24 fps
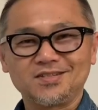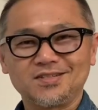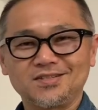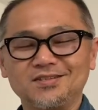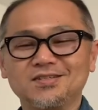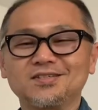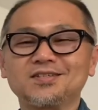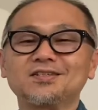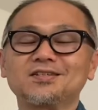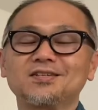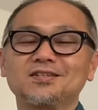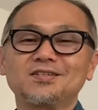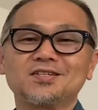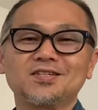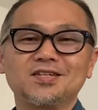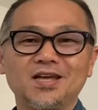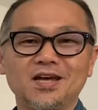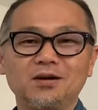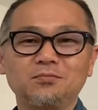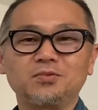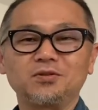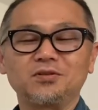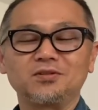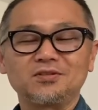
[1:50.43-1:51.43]
This is a
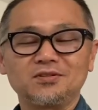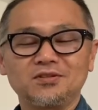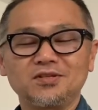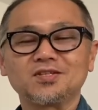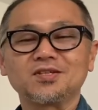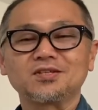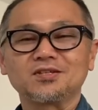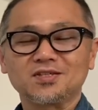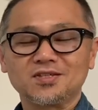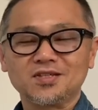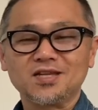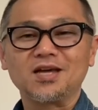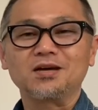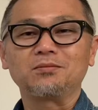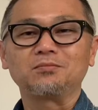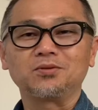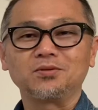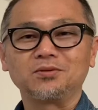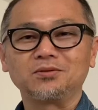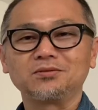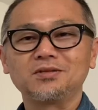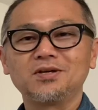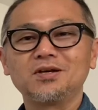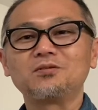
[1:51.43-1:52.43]

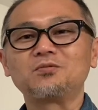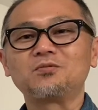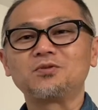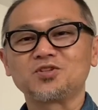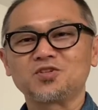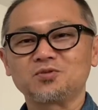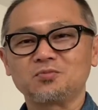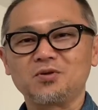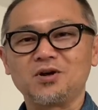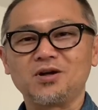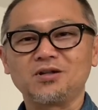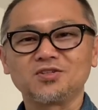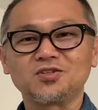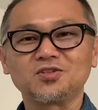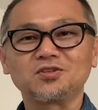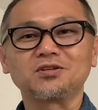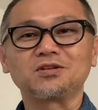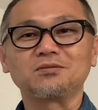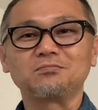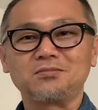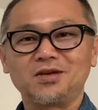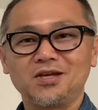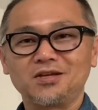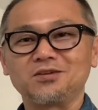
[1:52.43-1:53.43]
sample response. You
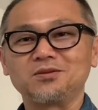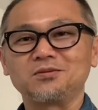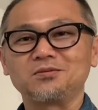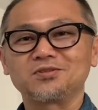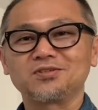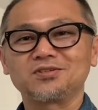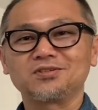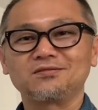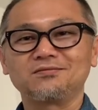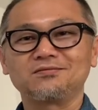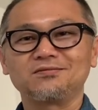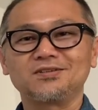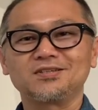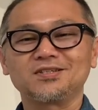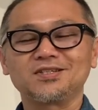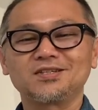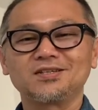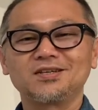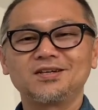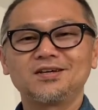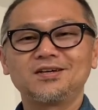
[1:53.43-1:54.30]
can make use of this.